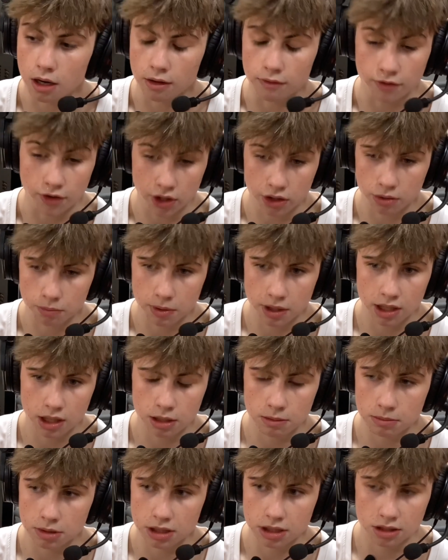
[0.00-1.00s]
Father
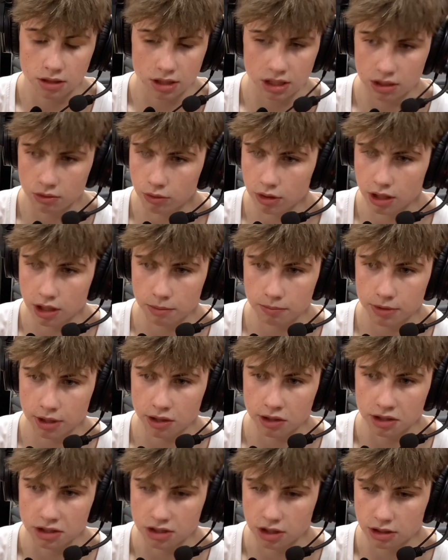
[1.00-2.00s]
Bame, he went up there.
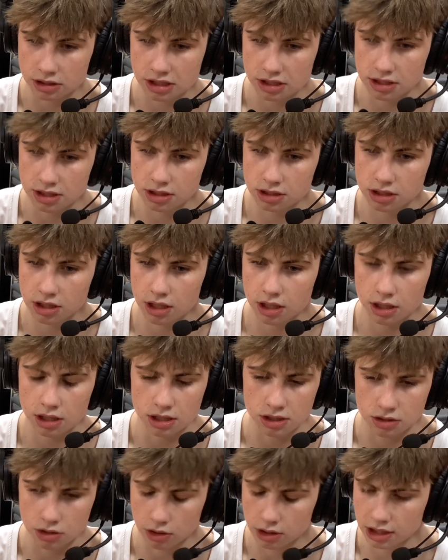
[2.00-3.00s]
He talked to DJ.
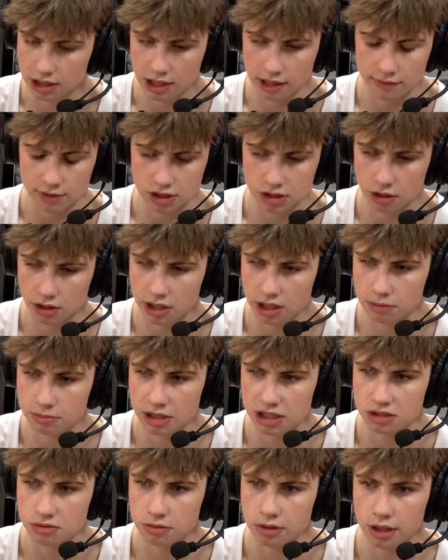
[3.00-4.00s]
He gave us all the
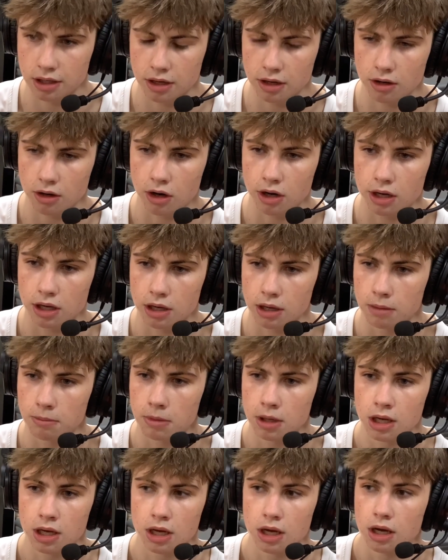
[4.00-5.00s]
updates we needed on him.
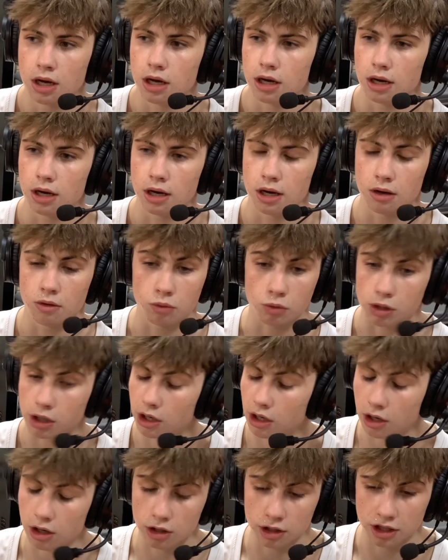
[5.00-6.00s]
We're
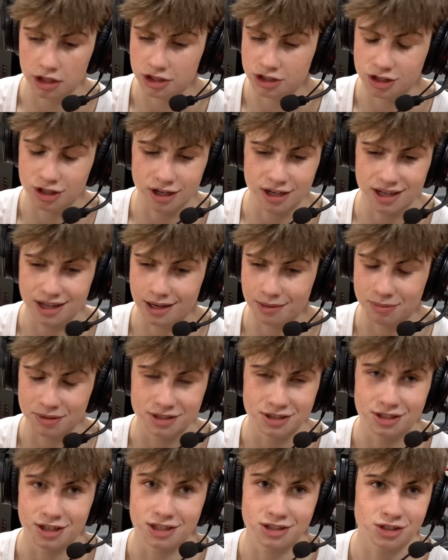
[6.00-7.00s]
all gonna try up
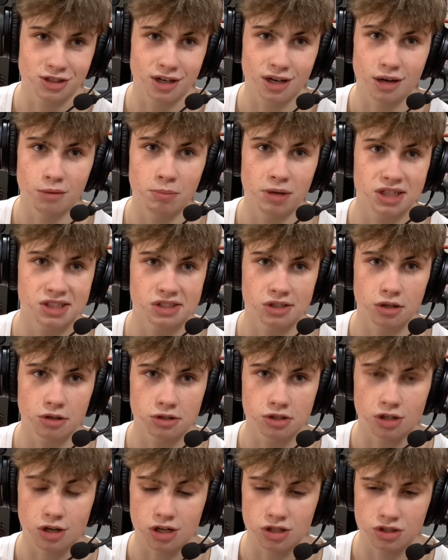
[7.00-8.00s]
and try our best to
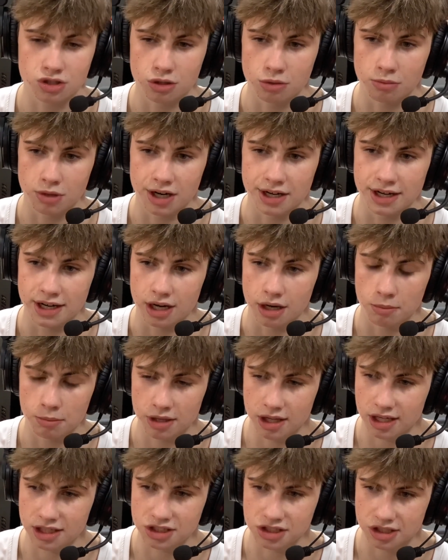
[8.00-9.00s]
go talk to him right now.
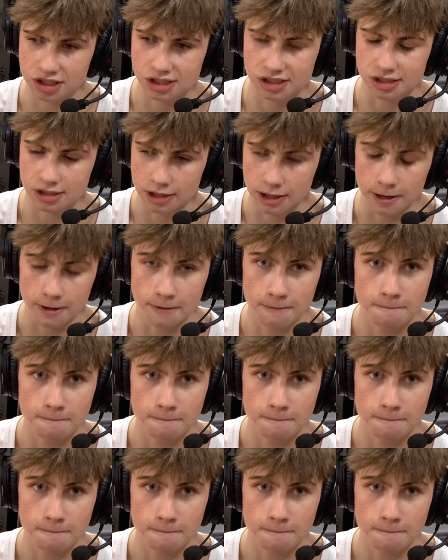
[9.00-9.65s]
But that's just, yeah.